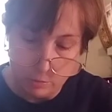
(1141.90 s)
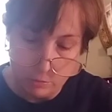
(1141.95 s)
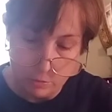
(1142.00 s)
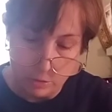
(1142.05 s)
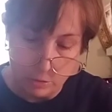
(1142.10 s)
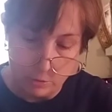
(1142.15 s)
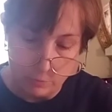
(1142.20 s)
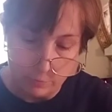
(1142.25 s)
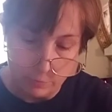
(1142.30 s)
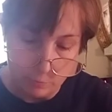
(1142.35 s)

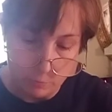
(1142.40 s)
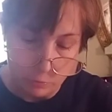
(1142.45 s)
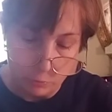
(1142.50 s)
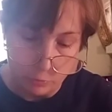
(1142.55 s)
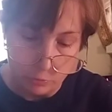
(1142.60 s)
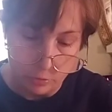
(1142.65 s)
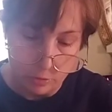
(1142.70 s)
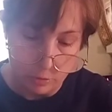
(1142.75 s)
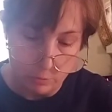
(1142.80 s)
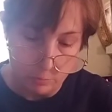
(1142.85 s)
dinner for
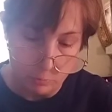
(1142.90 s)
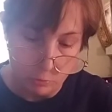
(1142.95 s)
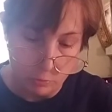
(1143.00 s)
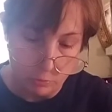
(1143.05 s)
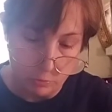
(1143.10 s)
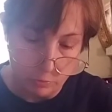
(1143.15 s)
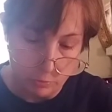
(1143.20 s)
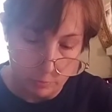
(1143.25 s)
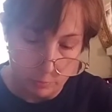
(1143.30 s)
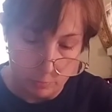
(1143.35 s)
Muskie and, Bo-
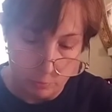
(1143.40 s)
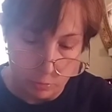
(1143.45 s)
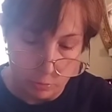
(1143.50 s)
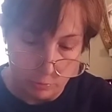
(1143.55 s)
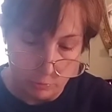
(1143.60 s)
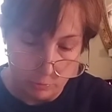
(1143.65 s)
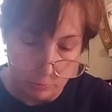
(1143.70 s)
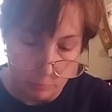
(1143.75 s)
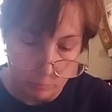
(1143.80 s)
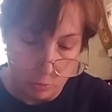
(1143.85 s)
and
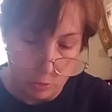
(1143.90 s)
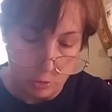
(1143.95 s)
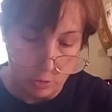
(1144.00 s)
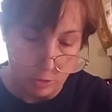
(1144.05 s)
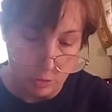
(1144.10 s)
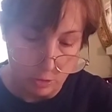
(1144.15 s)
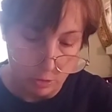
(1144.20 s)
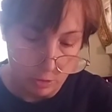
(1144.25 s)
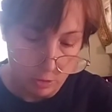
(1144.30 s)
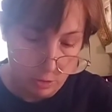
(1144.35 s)

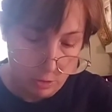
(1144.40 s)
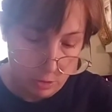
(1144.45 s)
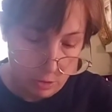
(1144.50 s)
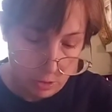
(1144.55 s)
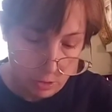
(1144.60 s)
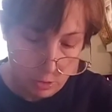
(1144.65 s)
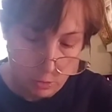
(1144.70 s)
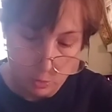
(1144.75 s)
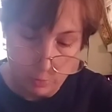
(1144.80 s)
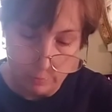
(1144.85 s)
Bucky.
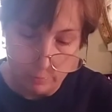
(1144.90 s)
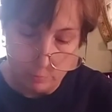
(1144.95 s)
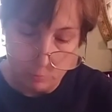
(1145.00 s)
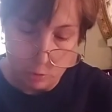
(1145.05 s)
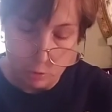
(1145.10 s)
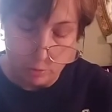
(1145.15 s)
You haven't